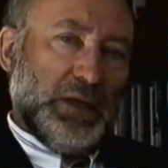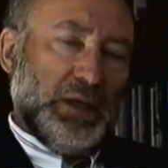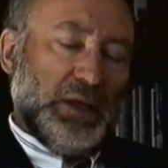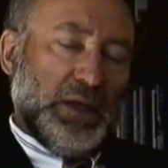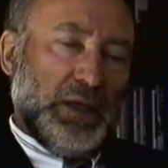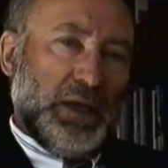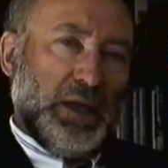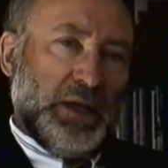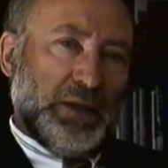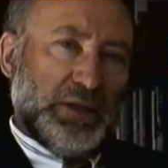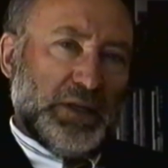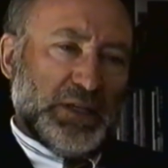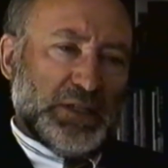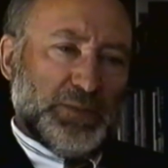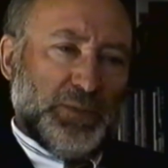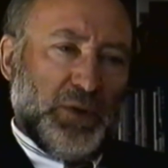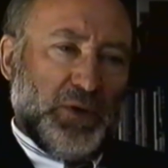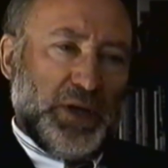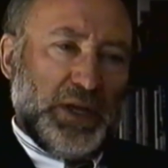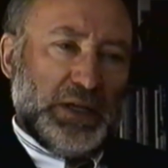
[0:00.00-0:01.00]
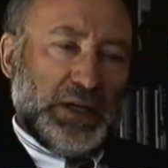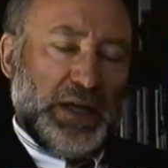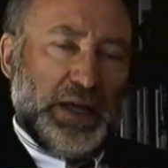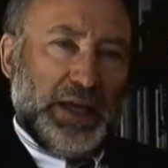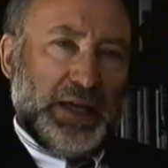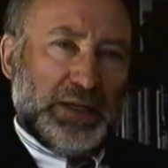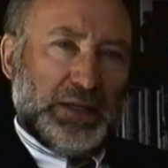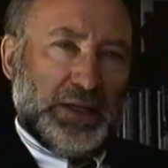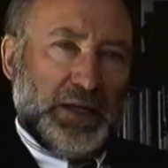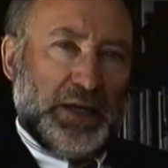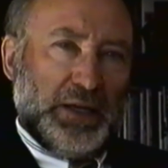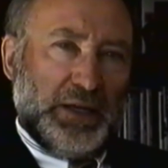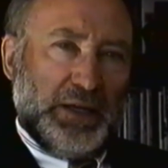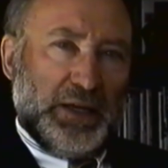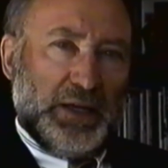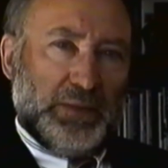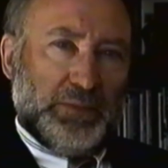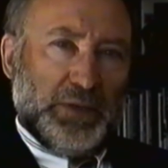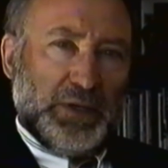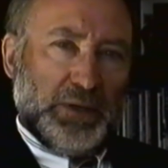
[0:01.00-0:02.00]
At this point, I had not
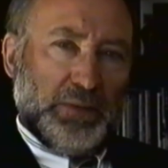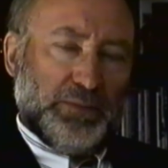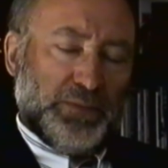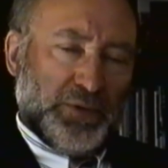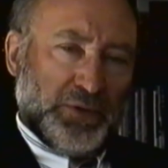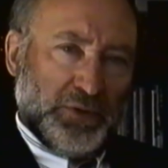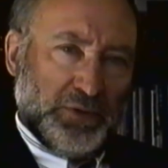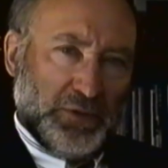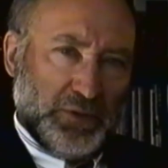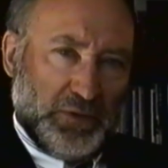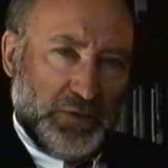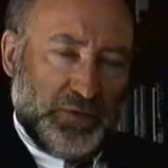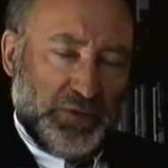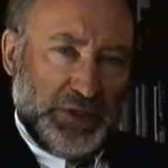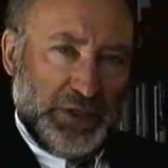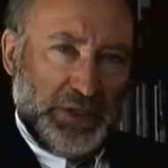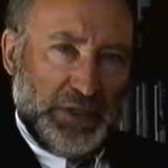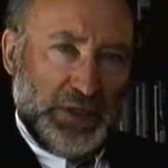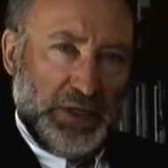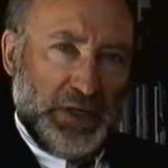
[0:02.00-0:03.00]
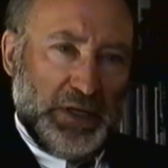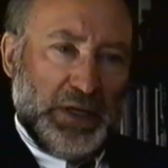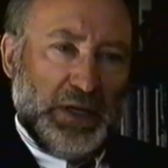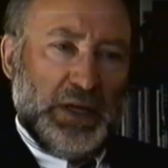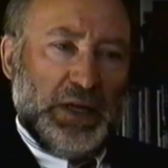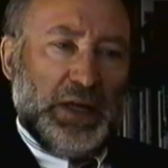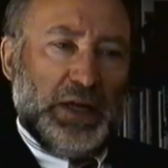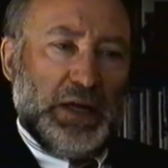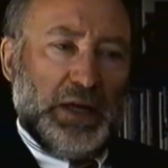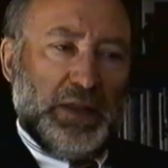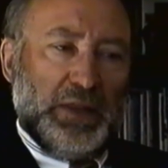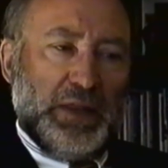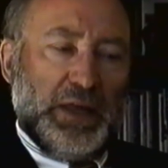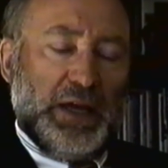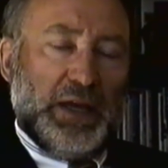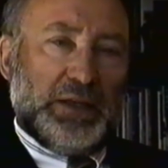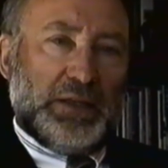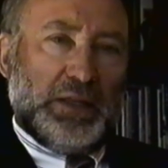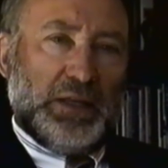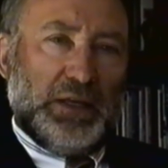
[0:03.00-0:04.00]
yet proved
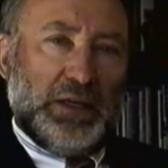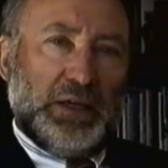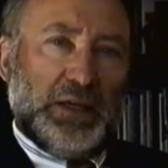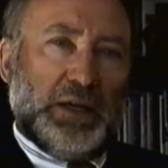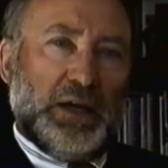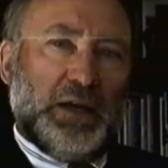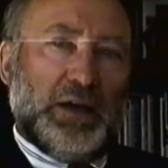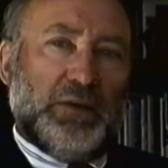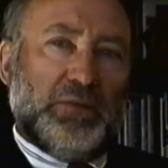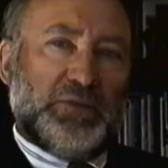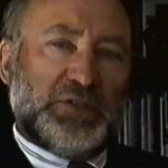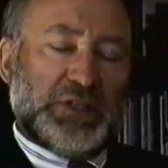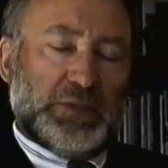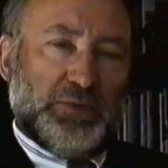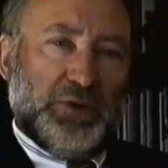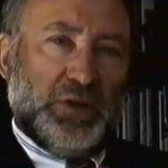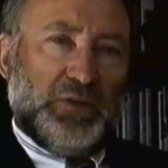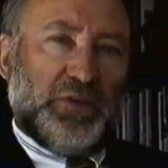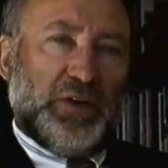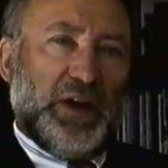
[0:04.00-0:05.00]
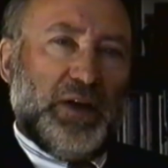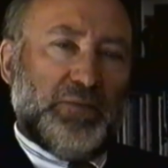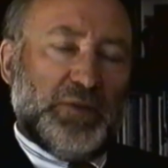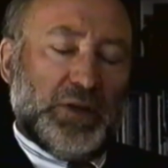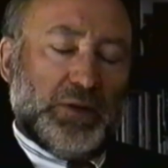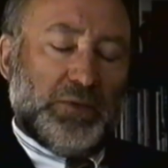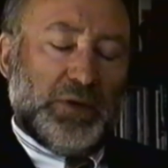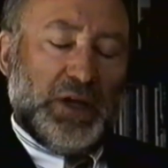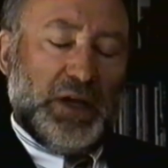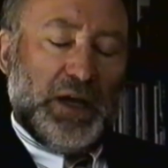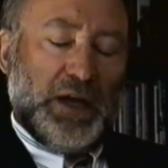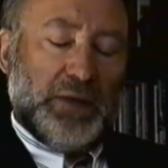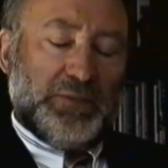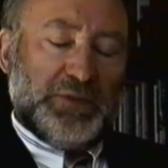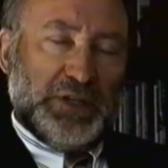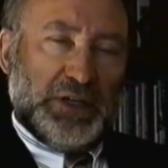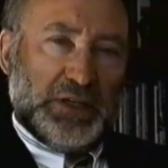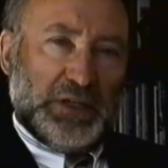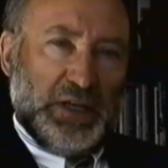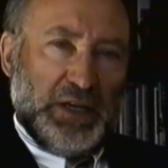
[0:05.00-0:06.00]
that the 6.5 millimeter
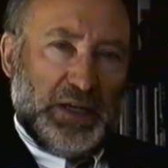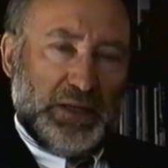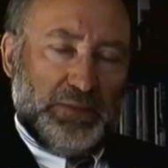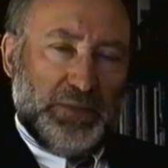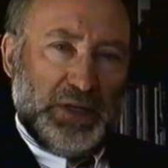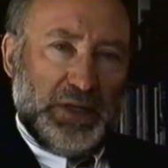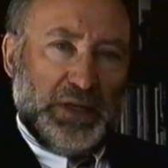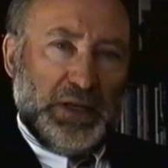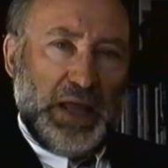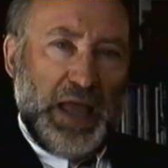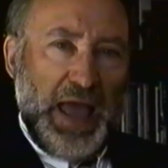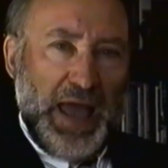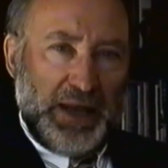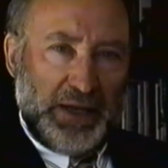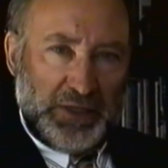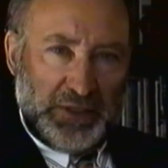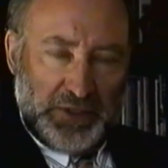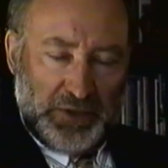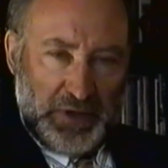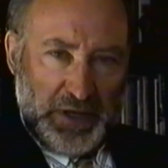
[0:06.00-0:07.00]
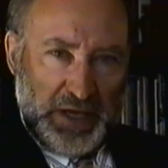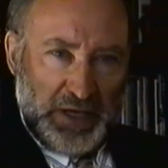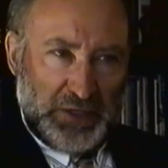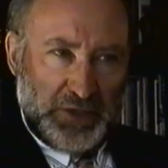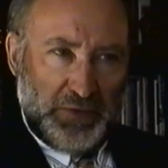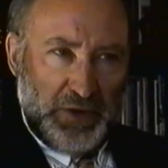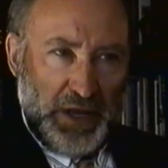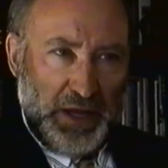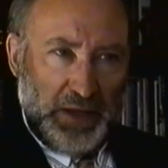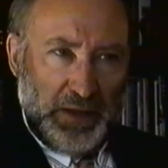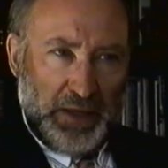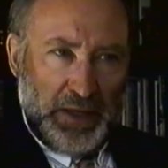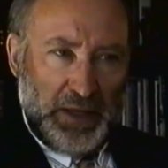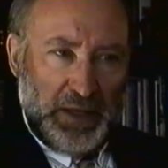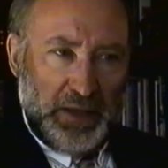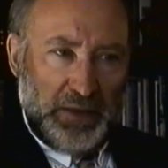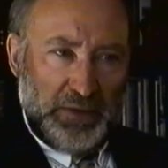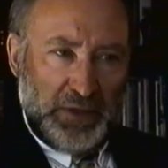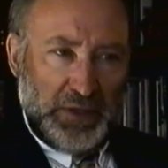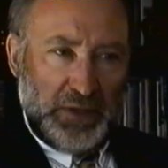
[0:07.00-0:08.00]
object had been added to the X-ray.
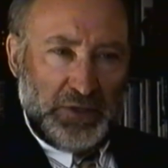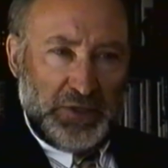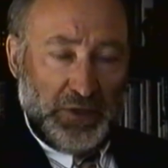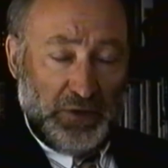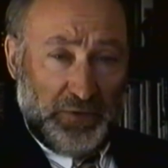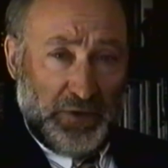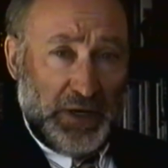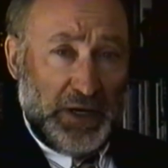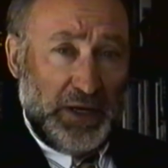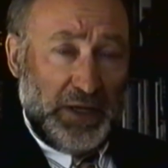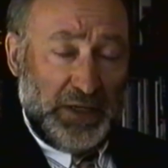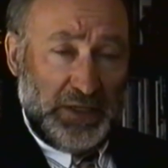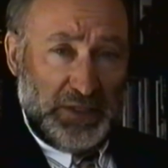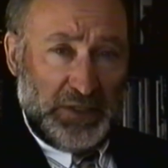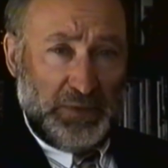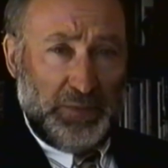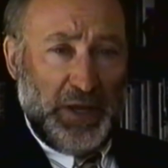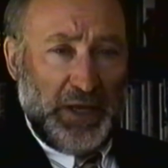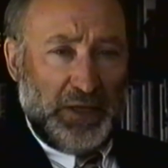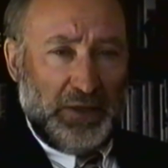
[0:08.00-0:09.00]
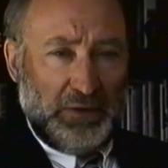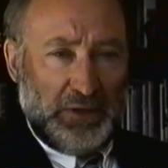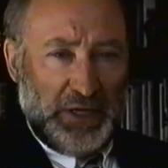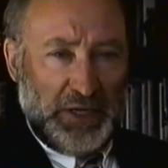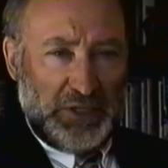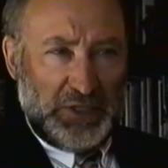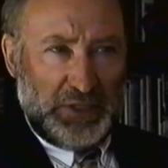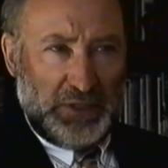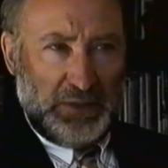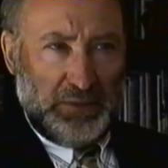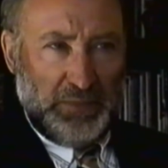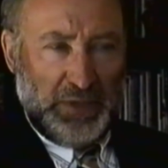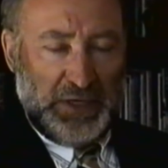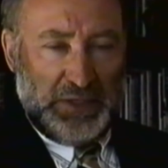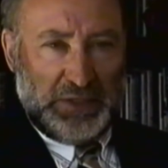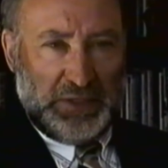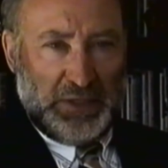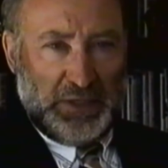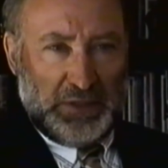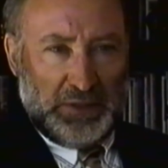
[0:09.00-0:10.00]
So far, it is speculation
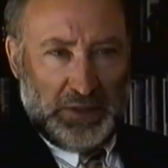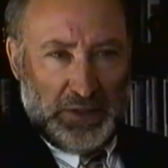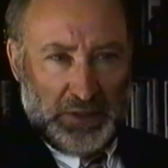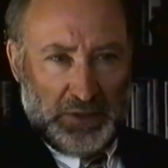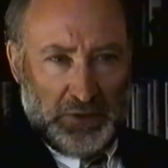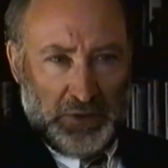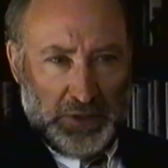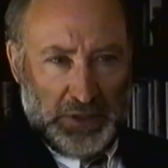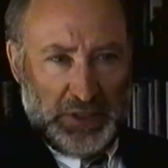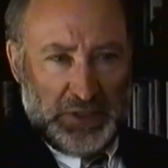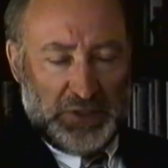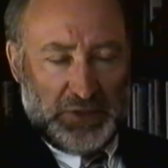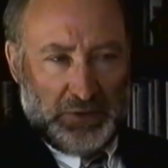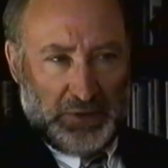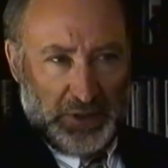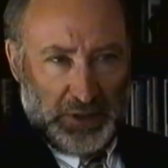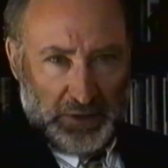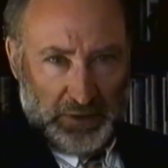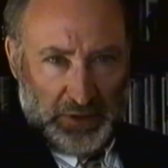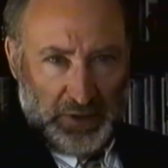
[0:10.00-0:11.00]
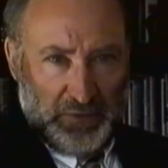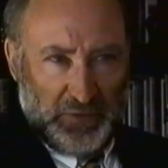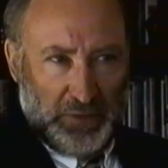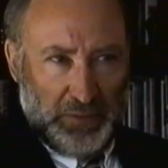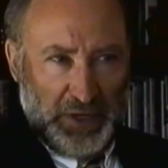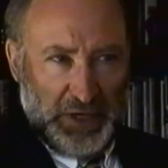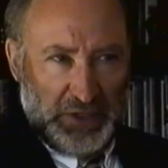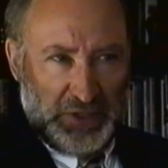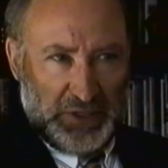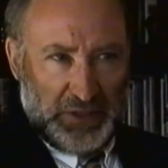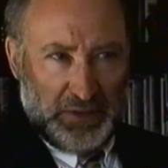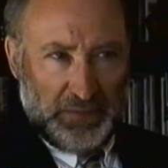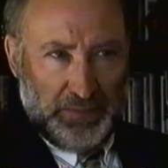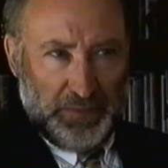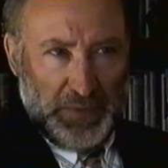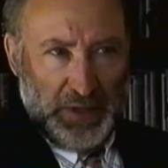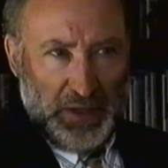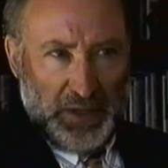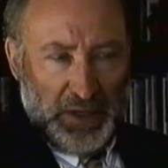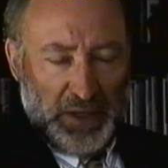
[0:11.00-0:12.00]
based on good historical information.
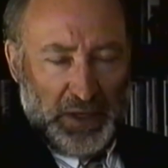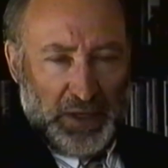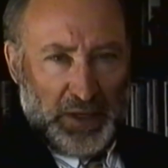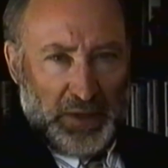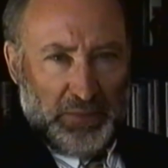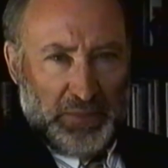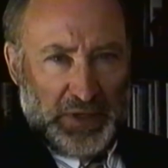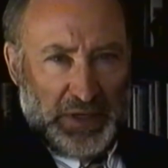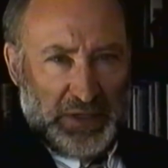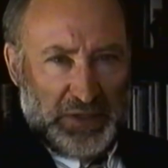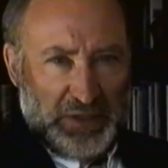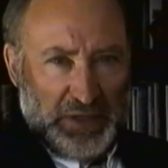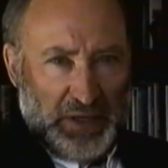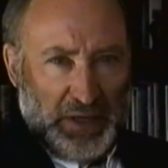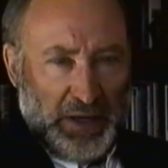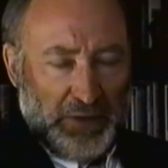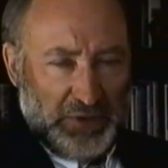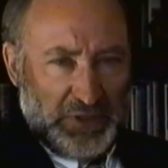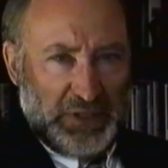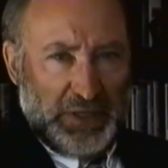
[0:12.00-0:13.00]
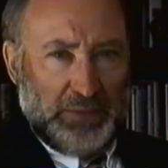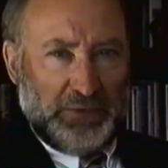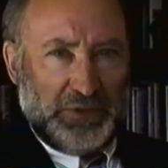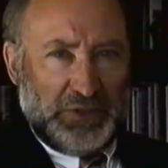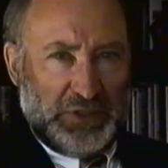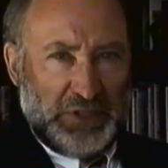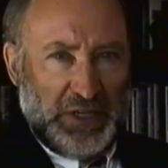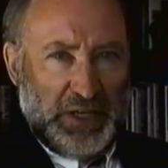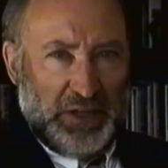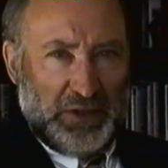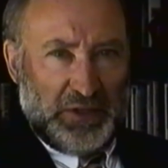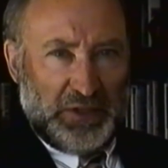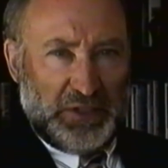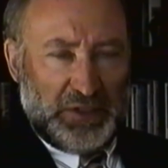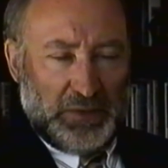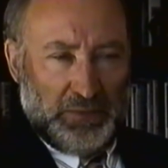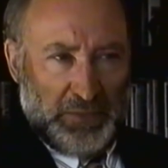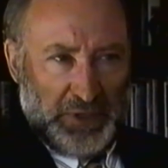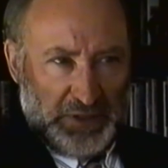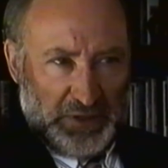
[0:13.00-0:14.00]
But as I was able to take
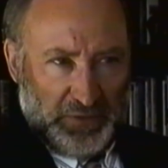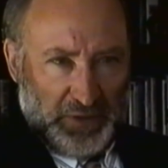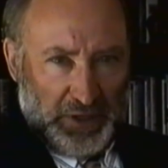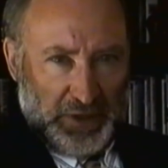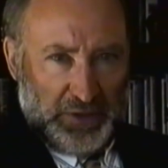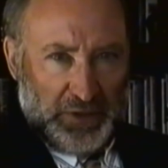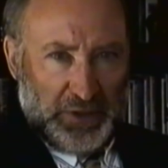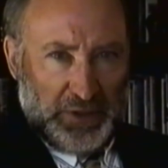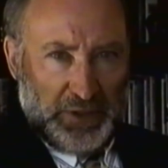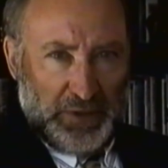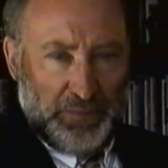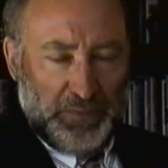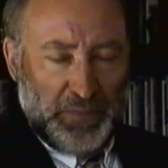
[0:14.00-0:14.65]
this much farther